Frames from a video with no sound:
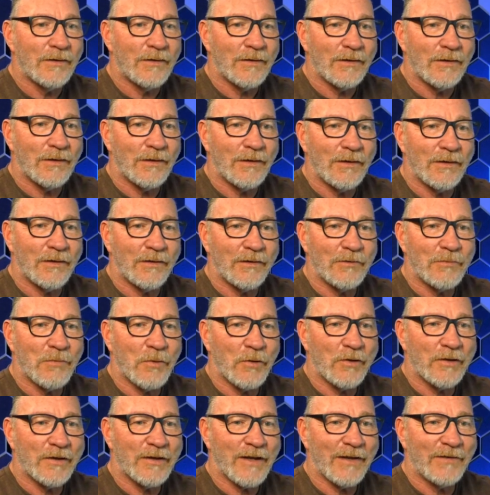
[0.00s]
You can
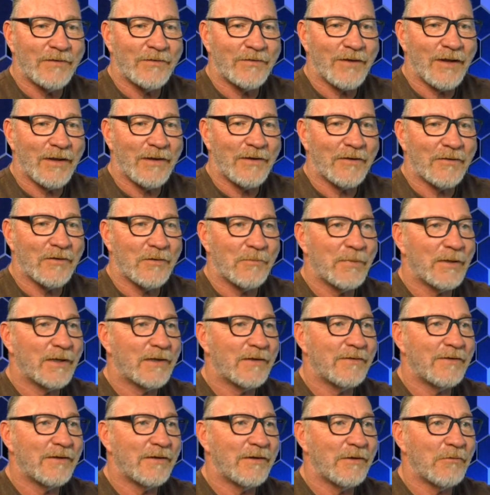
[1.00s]
put a nice sight on the
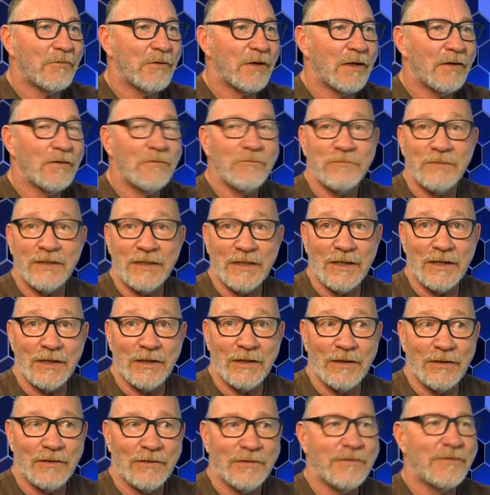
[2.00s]
Picatinny rail.
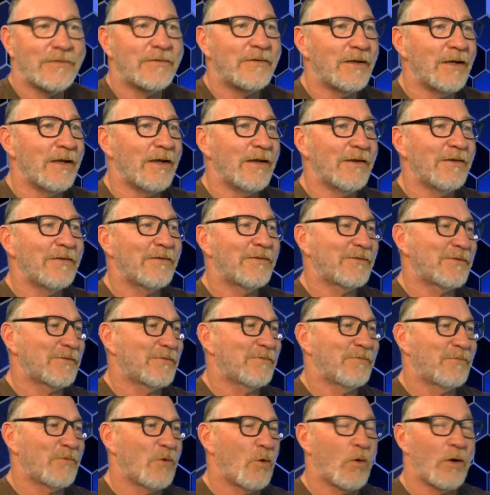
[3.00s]
Yes.
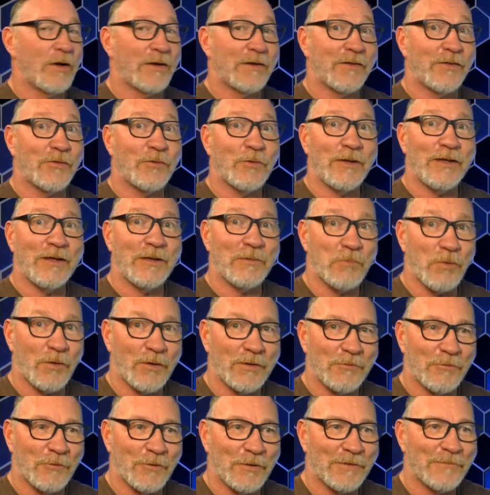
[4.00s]
Or I can 3D
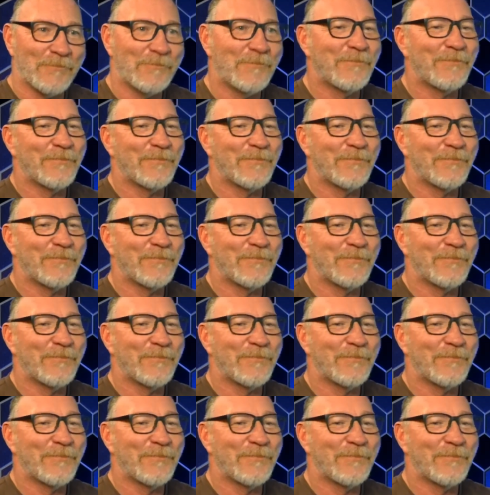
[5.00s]
print one.